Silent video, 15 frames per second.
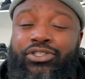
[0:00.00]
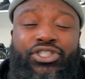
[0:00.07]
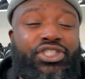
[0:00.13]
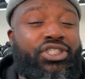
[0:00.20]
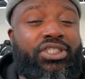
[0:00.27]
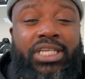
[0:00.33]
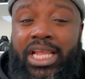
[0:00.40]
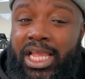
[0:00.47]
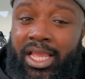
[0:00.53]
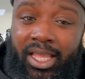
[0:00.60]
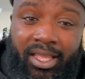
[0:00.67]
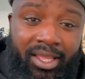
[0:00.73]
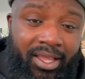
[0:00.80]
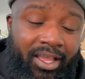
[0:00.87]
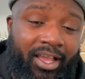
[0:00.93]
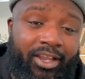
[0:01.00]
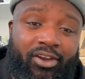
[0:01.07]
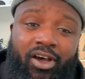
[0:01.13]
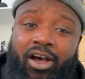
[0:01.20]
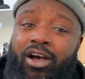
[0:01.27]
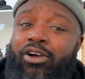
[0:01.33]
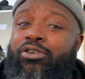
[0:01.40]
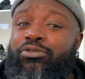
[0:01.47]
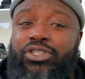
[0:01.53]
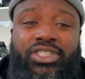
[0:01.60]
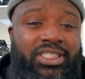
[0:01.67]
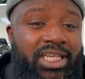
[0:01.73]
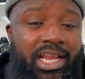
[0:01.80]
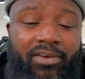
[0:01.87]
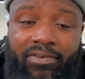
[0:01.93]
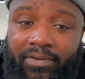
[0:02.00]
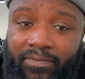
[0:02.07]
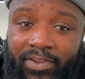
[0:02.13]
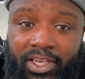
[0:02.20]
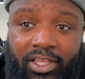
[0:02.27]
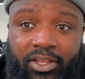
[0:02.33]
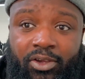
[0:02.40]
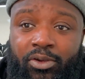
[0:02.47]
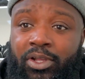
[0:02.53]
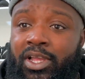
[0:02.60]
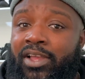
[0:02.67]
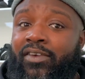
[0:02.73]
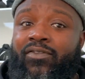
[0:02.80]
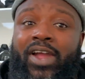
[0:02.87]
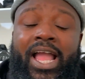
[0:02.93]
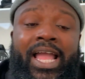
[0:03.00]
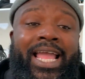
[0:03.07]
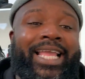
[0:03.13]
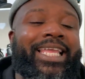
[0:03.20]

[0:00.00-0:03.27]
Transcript: share an article, share a video, right?